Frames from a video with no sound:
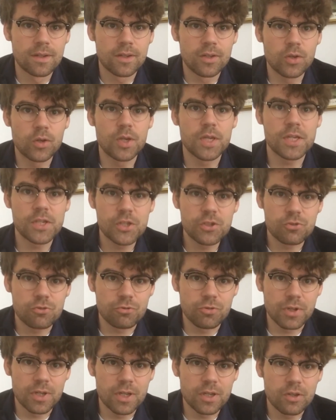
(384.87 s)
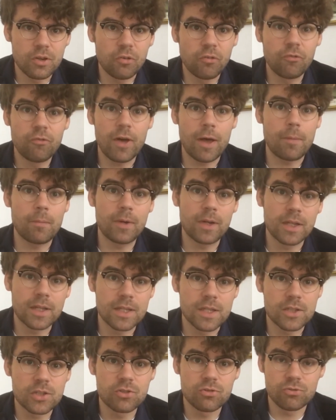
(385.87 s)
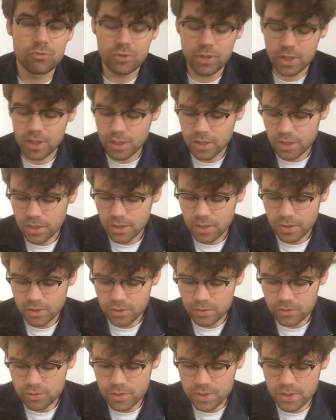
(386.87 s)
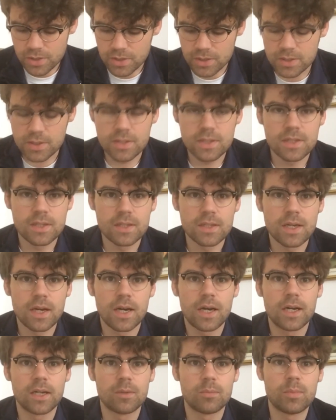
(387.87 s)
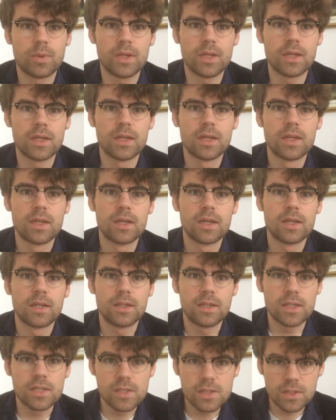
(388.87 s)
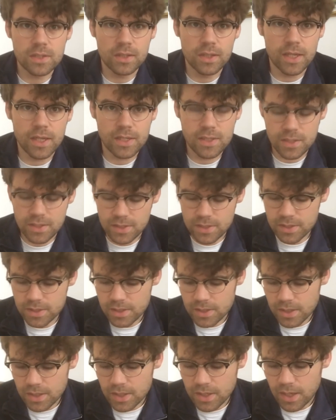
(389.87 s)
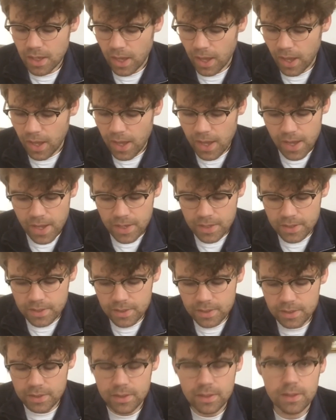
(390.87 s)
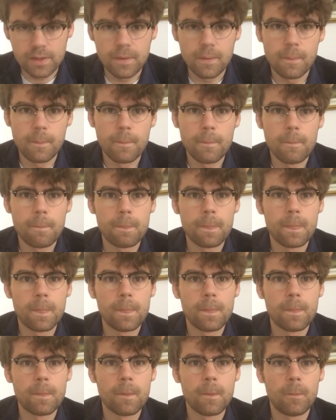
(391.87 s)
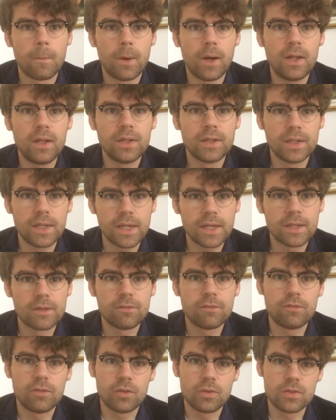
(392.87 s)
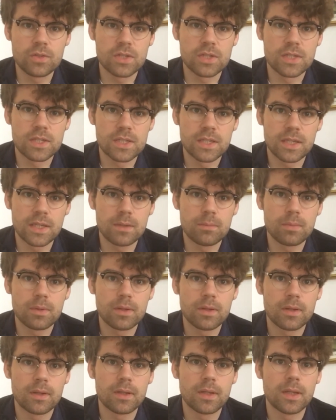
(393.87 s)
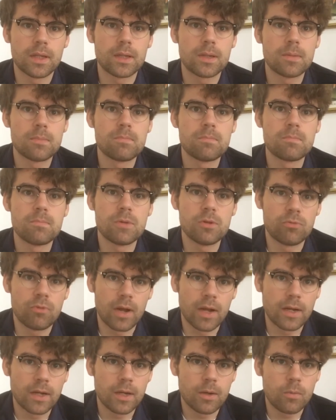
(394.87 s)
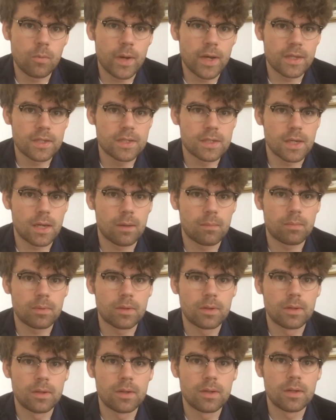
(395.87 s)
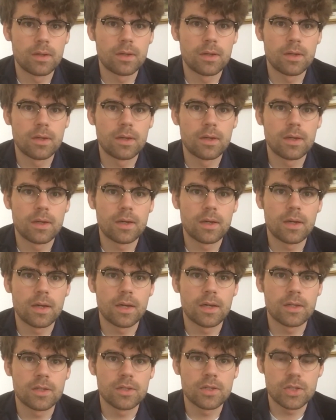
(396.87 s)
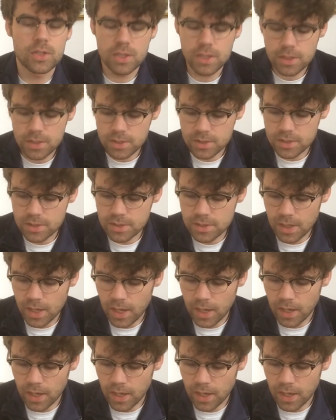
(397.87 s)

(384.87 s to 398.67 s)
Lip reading: your history, your family history. Those things can't be disconnected. And while Nick falls asleep, then Miranda wakes up, and she is